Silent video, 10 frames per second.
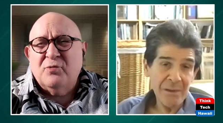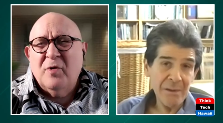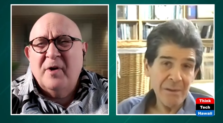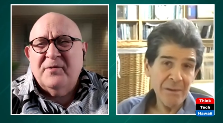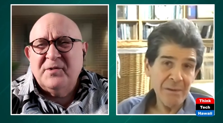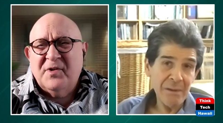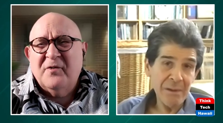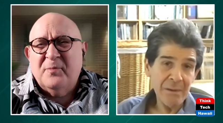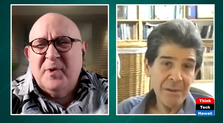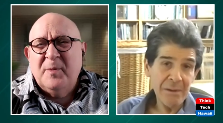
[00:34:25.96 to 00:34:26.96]
Speaker 1: rough and
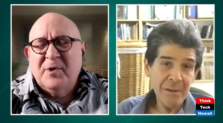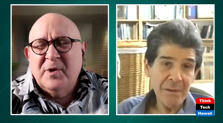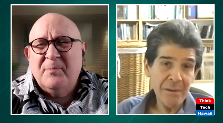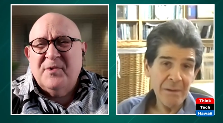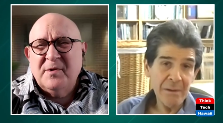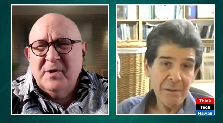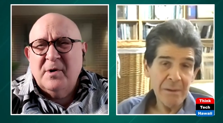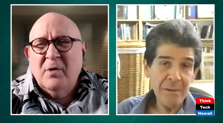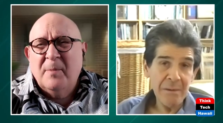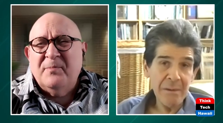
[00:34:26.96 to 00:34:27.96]
tough people up
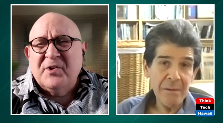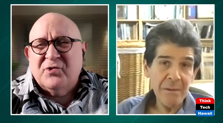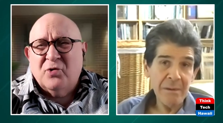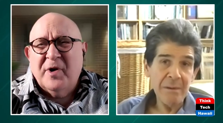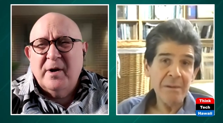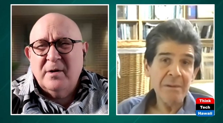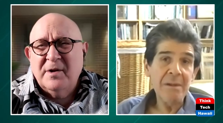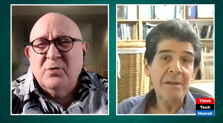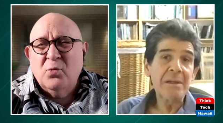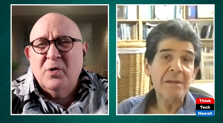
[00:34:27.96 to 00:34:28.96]
the trail
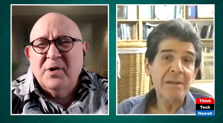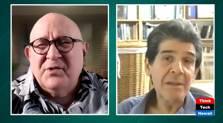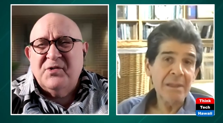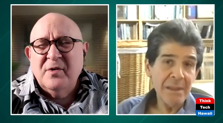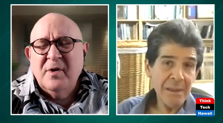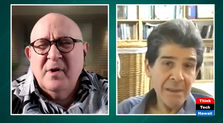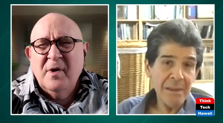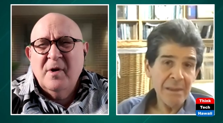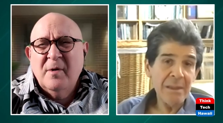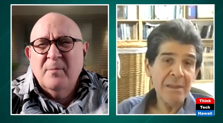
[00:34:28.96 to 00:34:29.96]
in the woods,
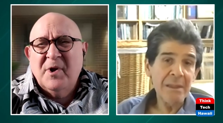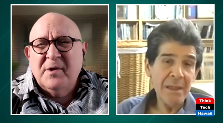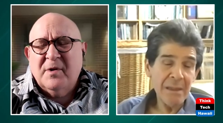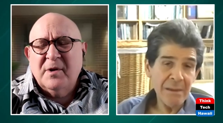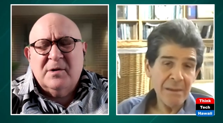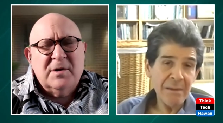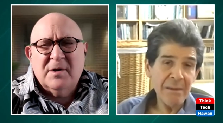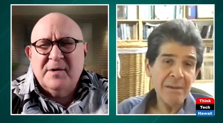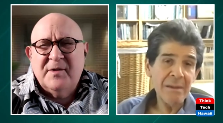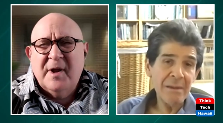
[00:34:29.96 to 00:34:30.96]
but
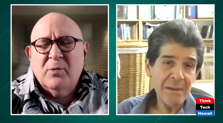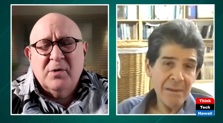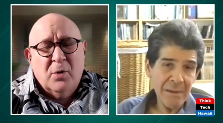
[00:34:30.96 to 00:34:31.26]
clearly they were